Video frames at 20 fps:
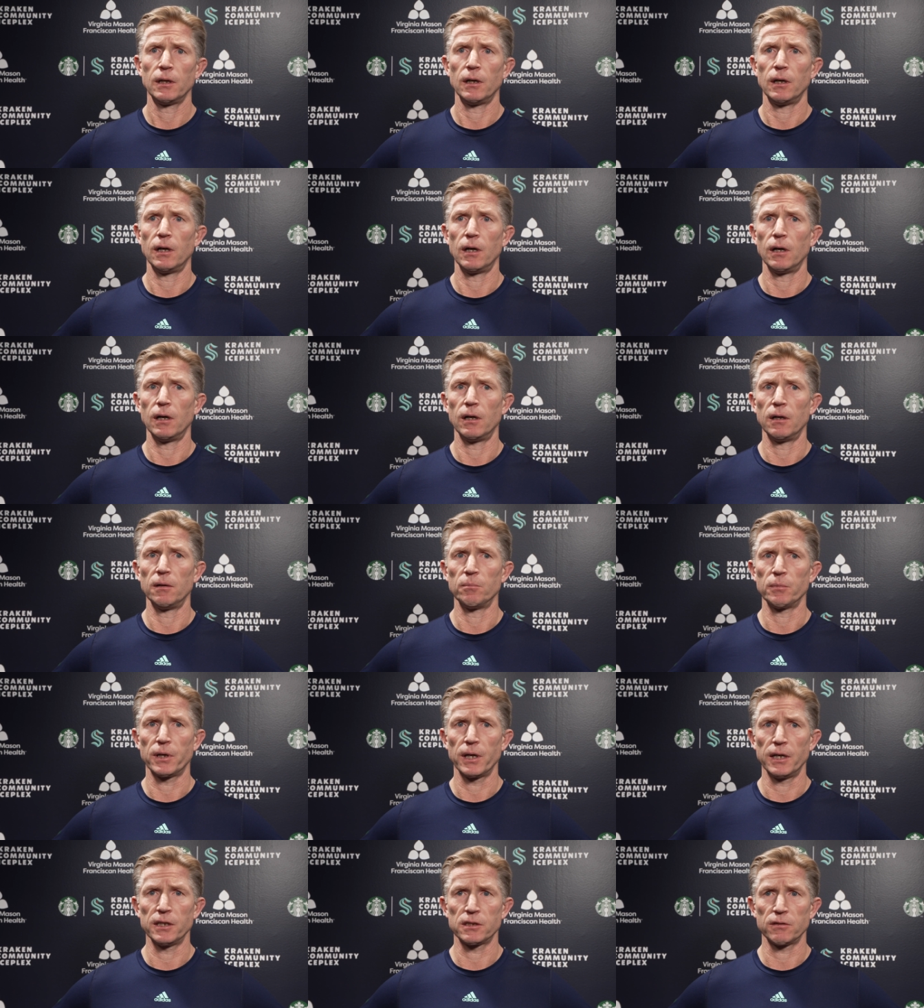
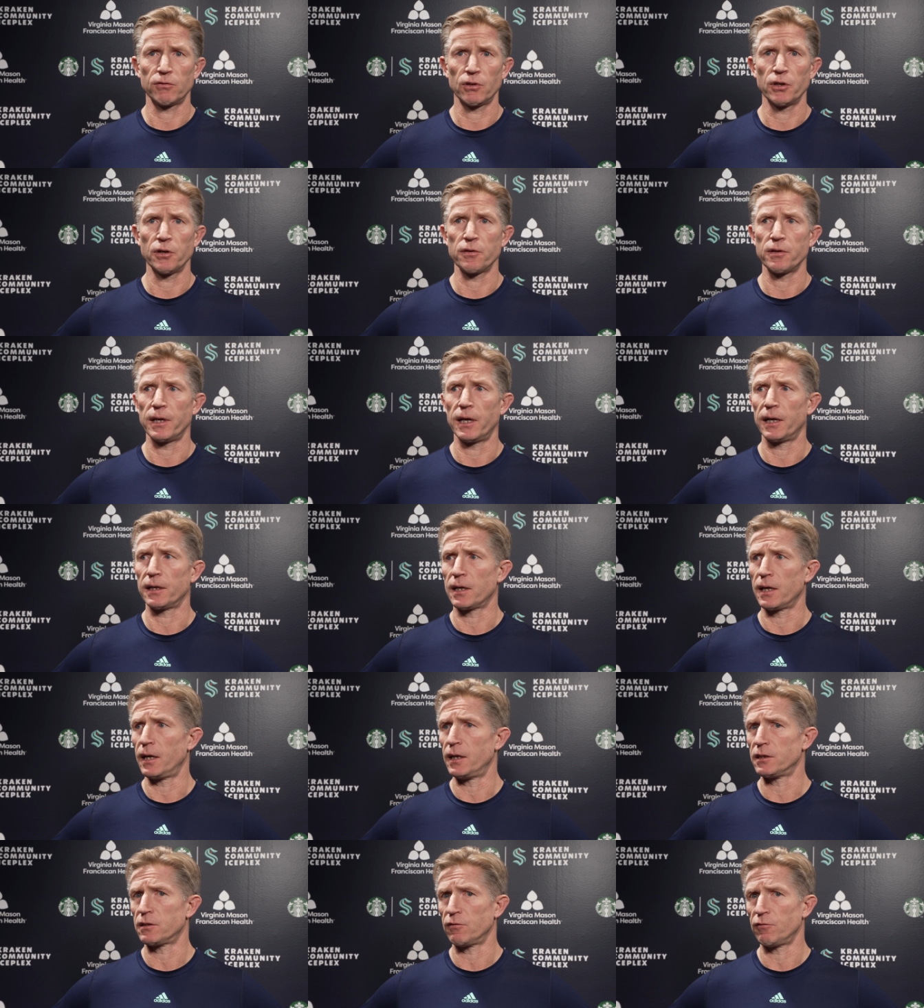Um, guys have earned that,
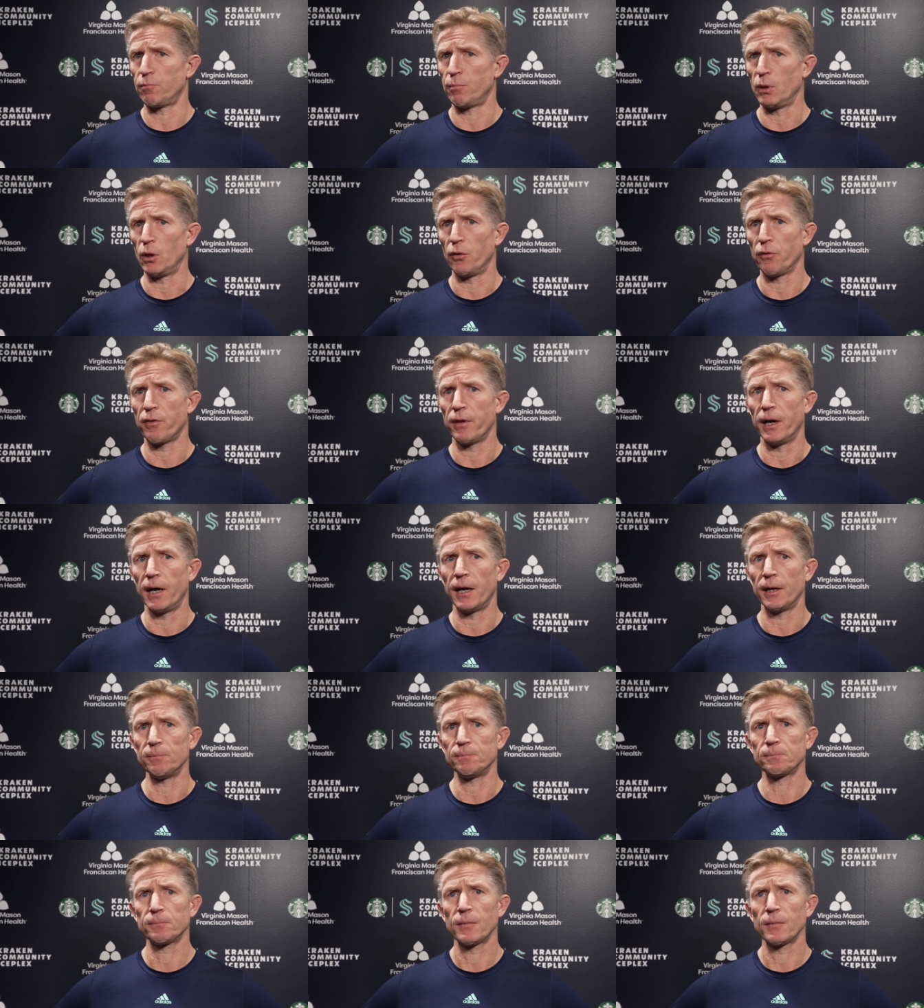guys have built that.